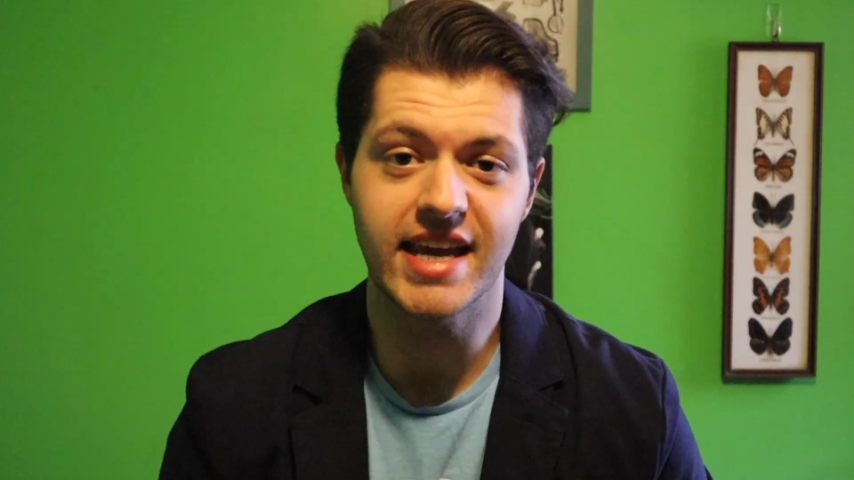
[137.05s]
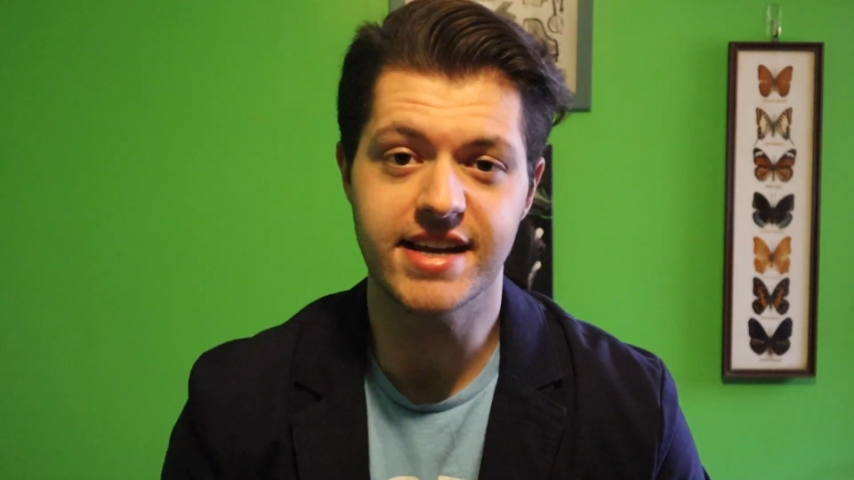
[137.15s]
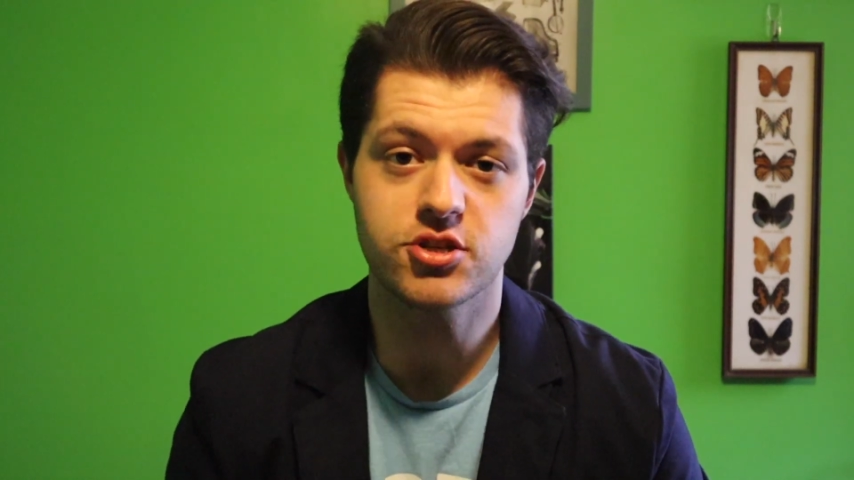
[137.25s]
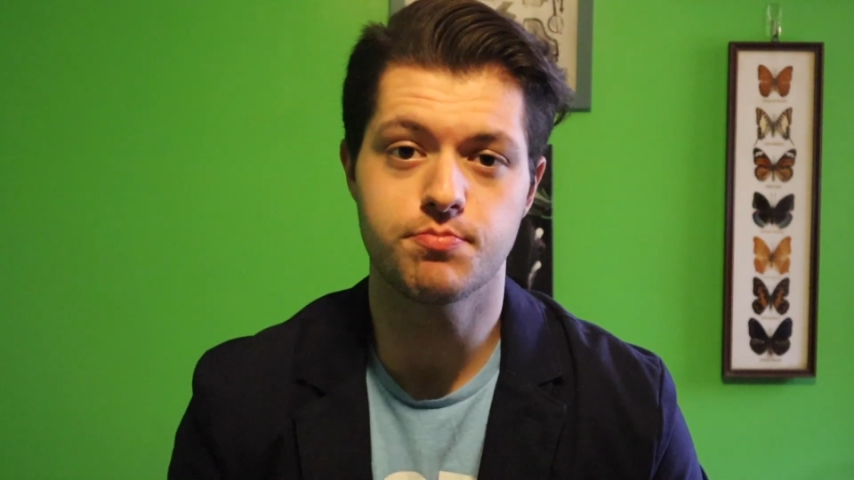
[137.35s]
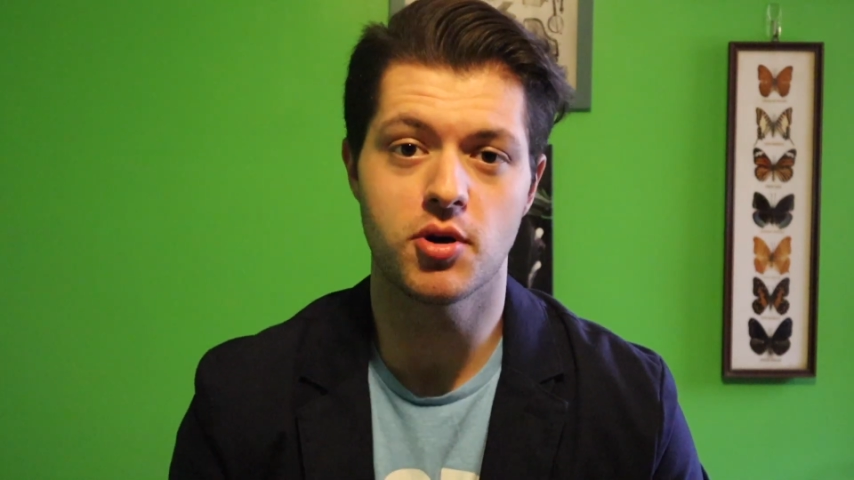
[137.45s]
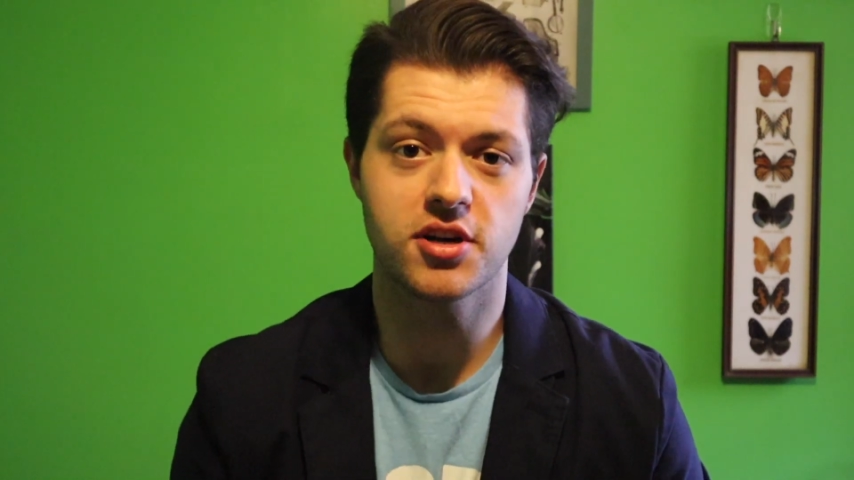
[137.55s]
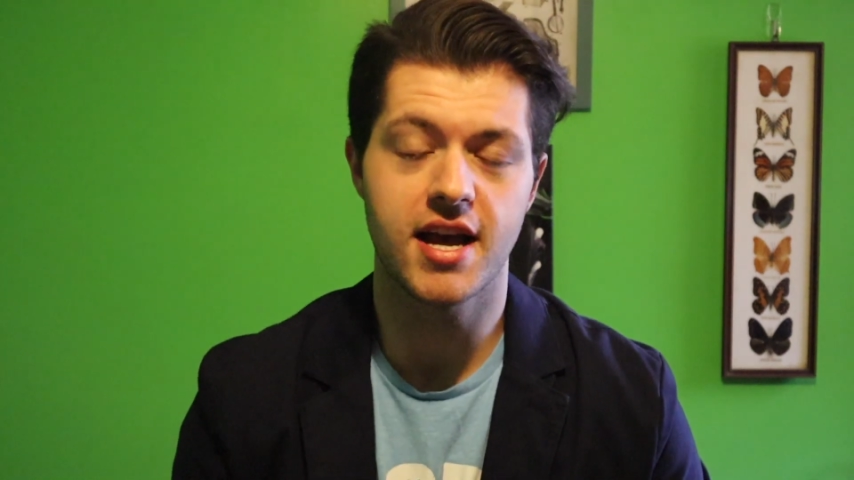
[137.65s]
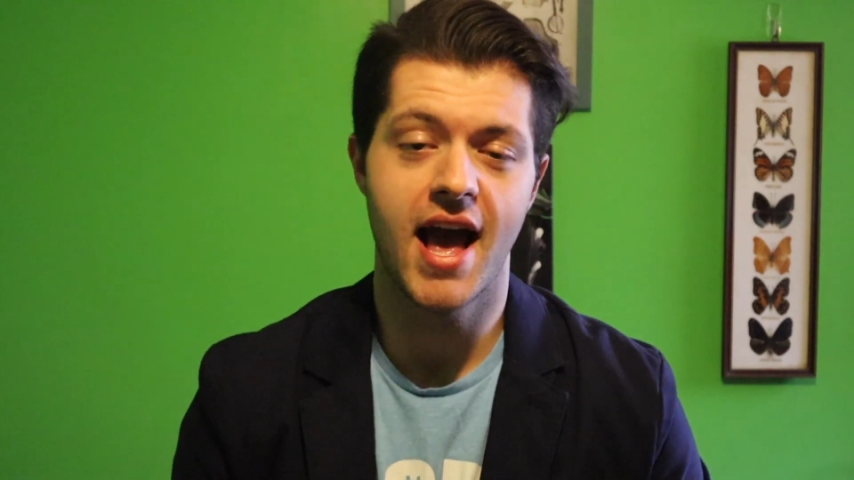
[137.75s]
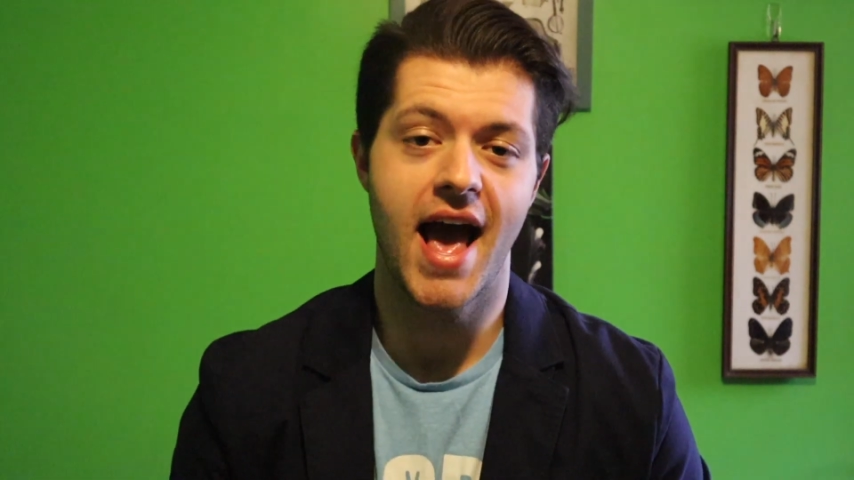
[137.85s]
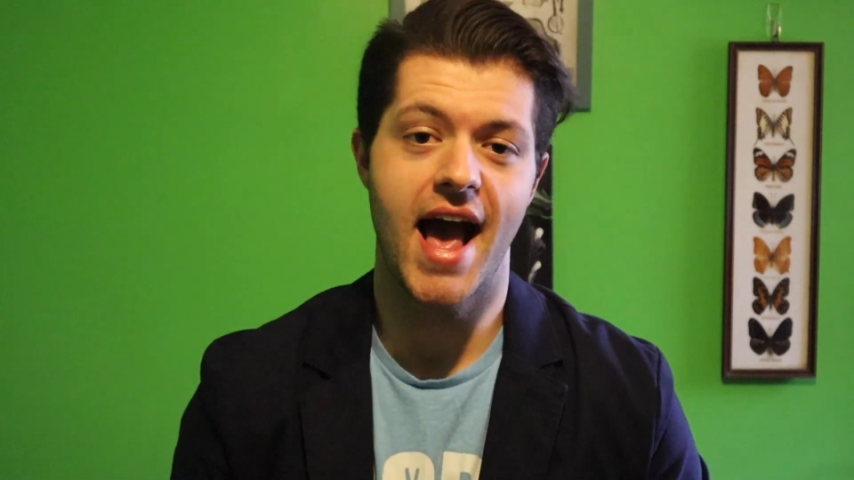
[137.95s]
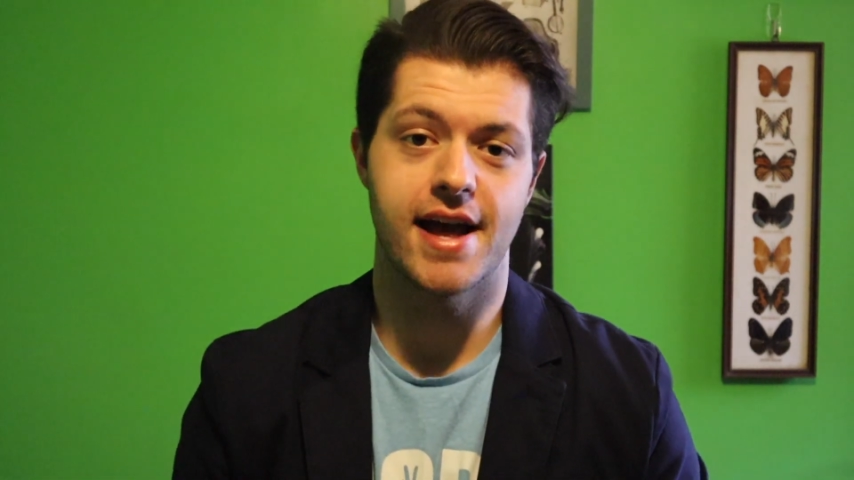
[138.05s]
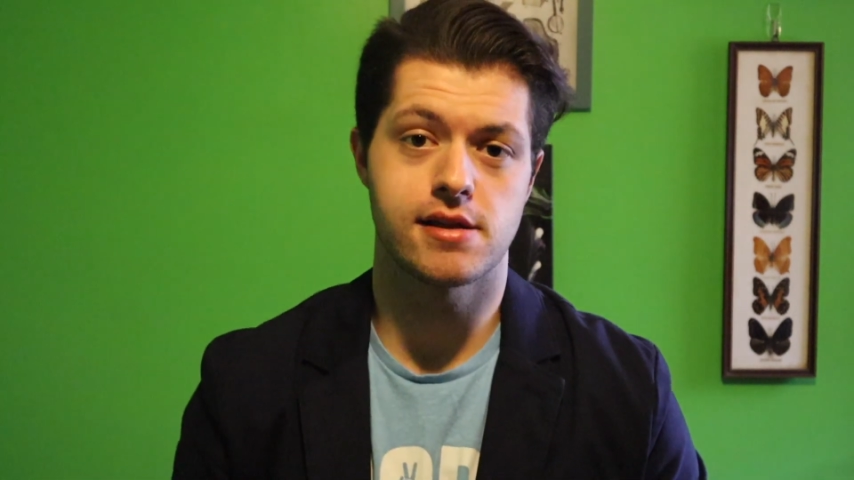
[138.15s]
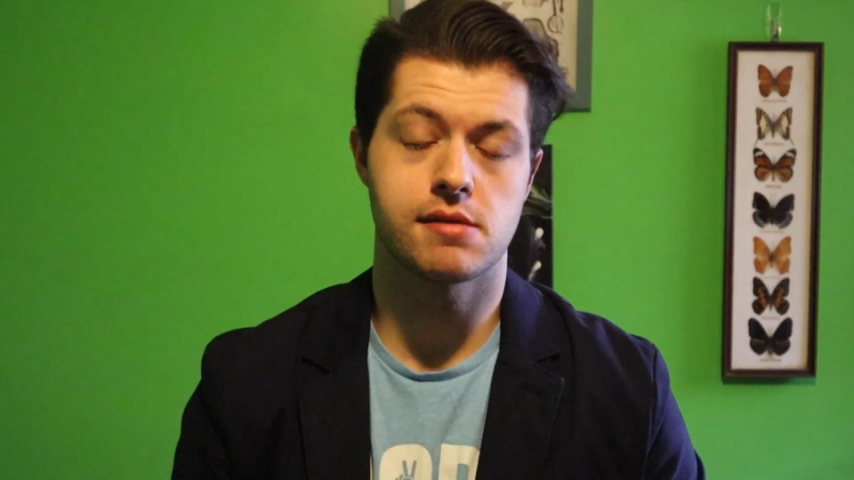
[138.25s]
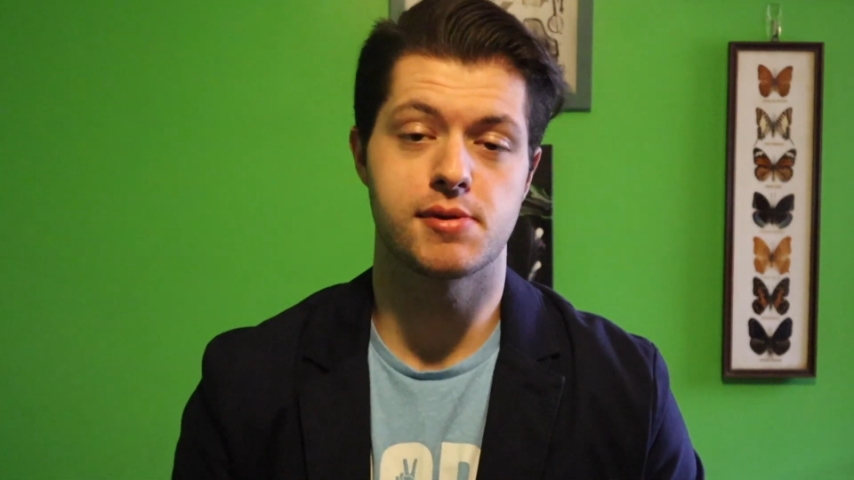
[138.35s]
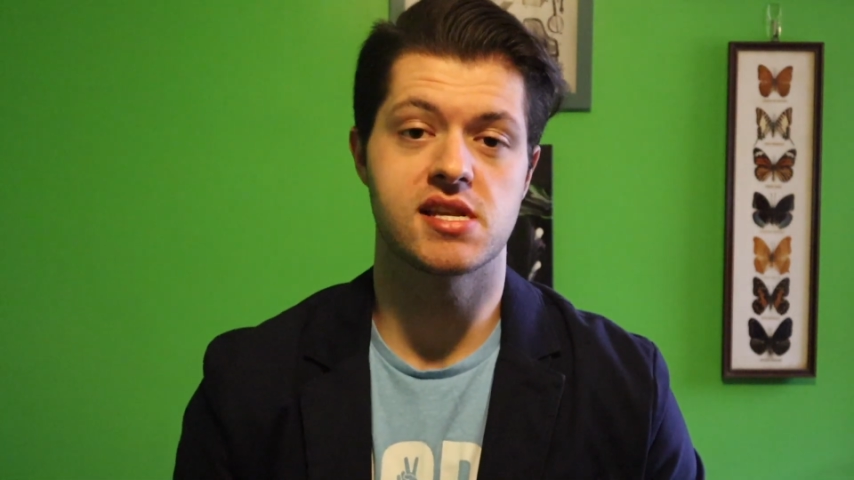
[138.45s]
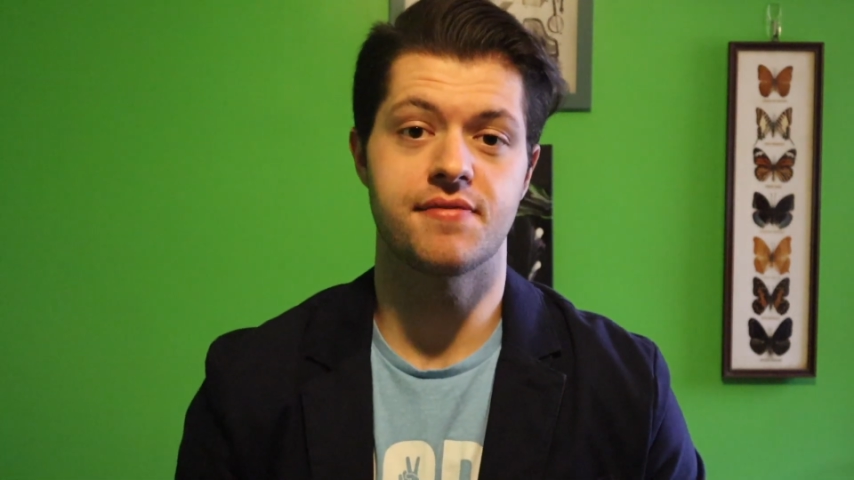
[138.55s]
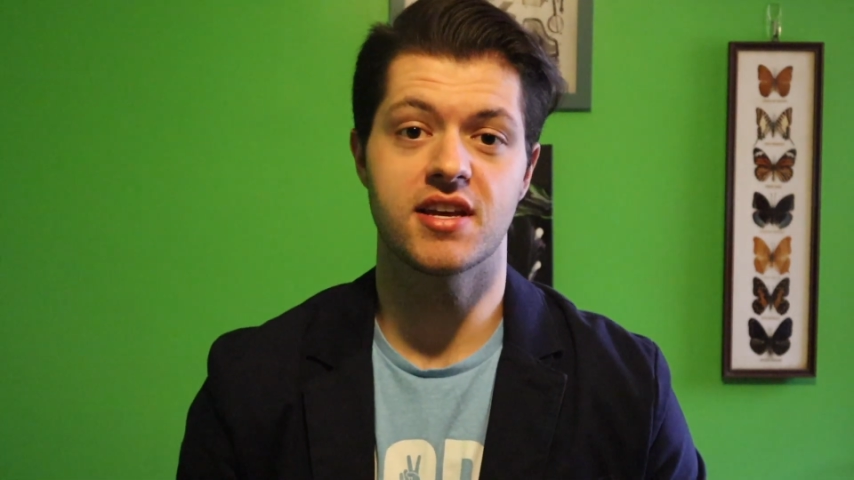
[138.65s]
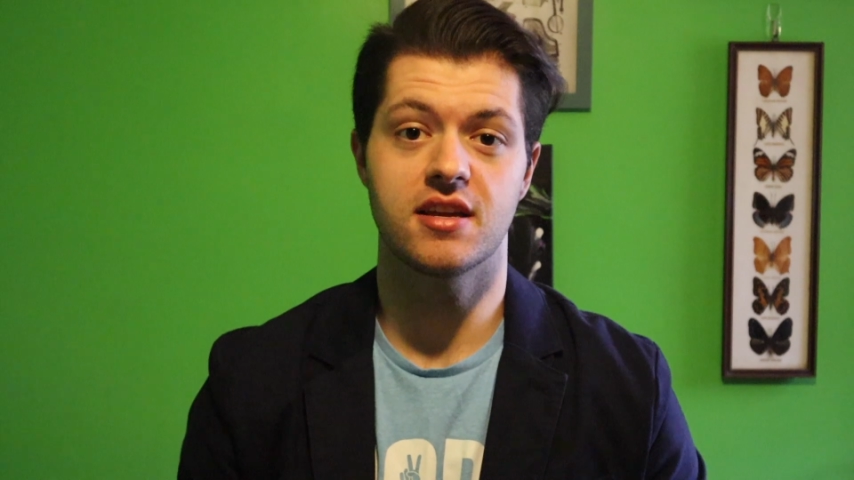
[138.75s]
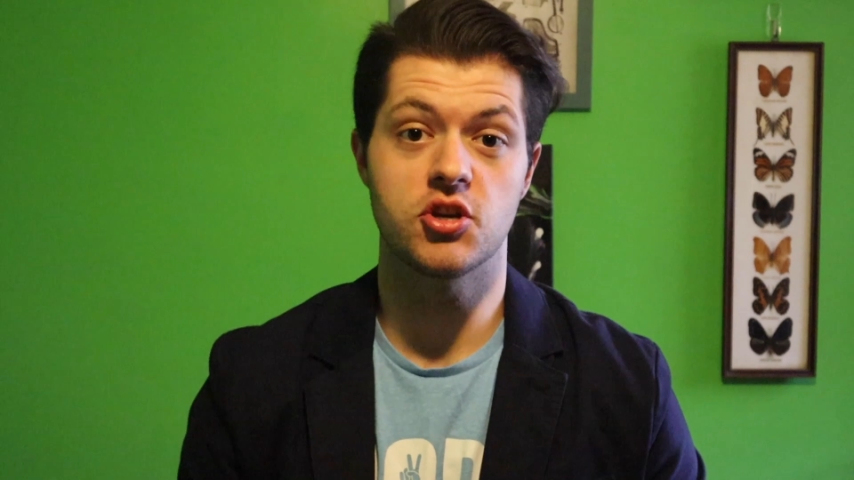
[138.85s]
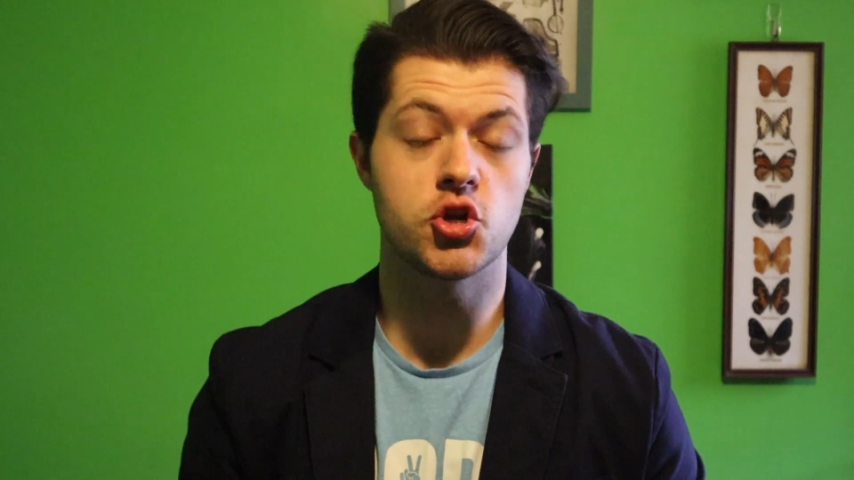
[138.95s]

each book has specific